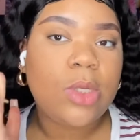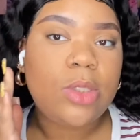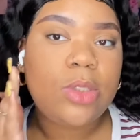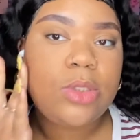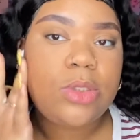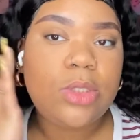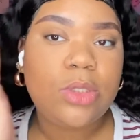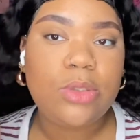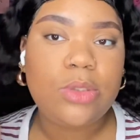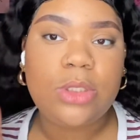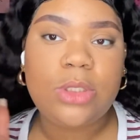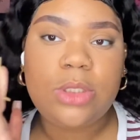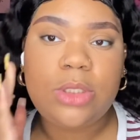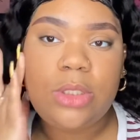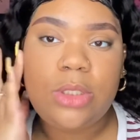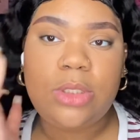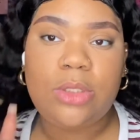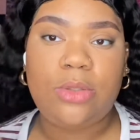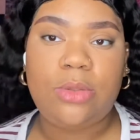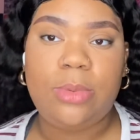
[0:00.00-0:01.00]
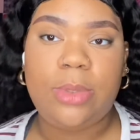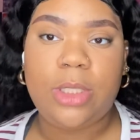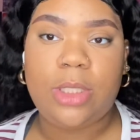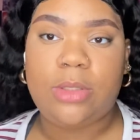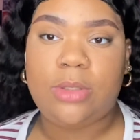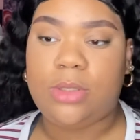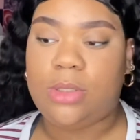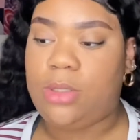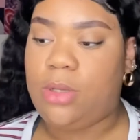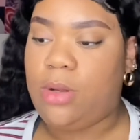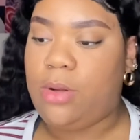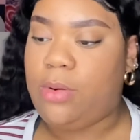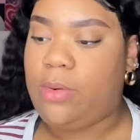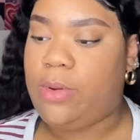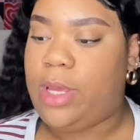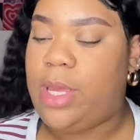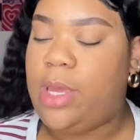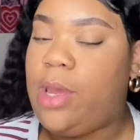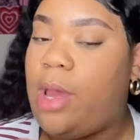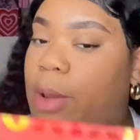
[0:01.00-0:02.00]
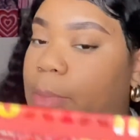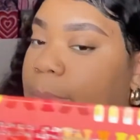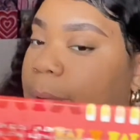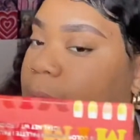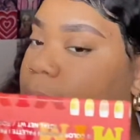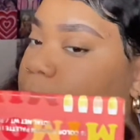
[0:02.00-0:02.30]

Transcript: So just a little bit goes a long way. I barely